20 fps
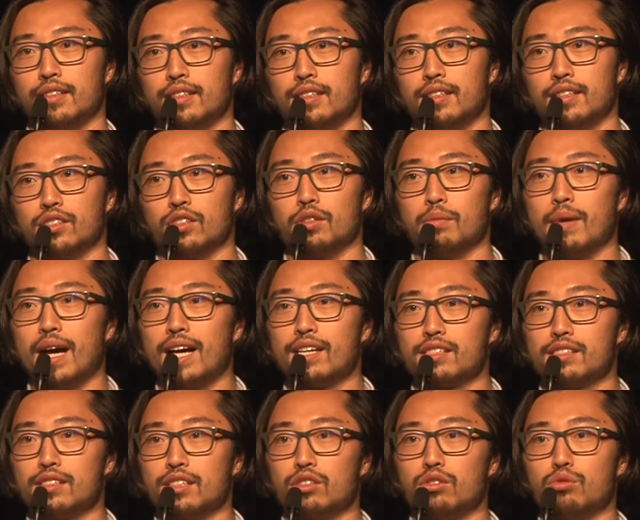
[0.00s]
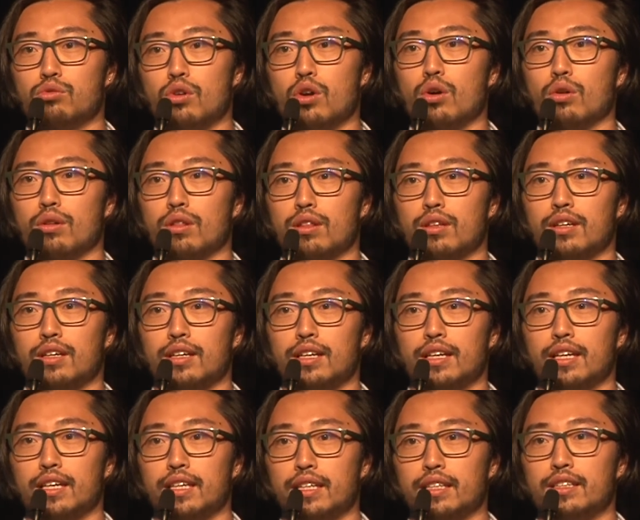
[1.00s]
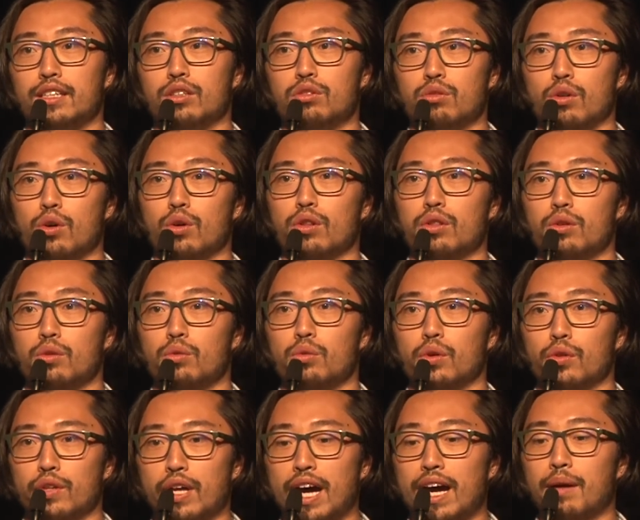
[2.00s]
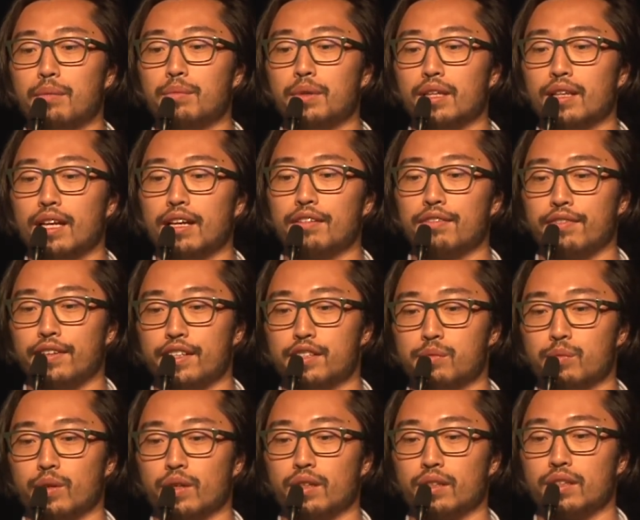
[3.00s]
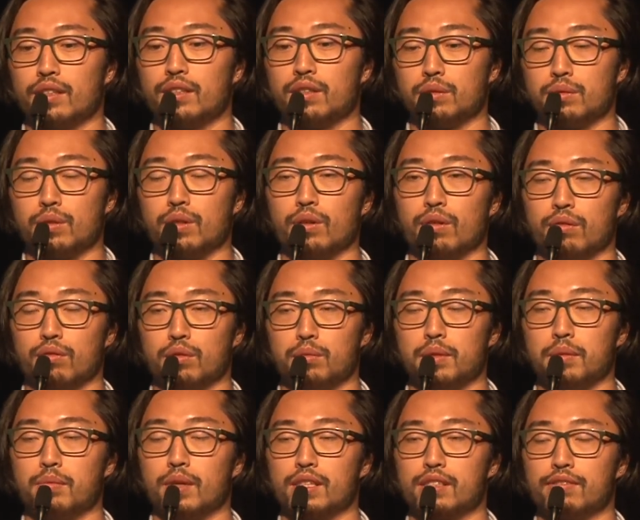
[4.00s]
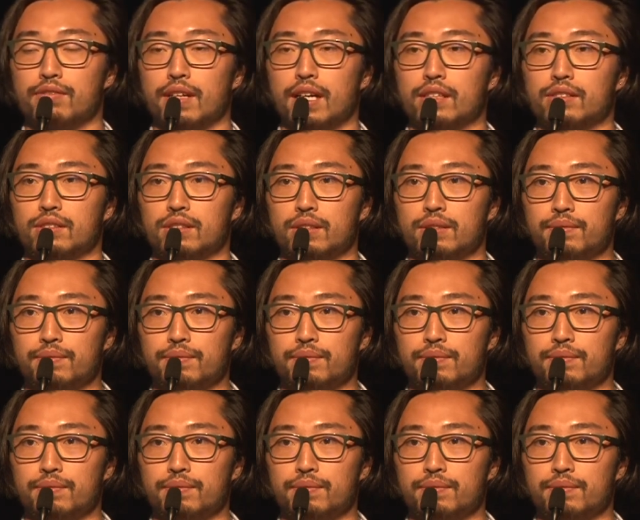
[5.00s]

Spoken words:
So imagine the growth. The growth will not be like Facebook. The growth will be much faster.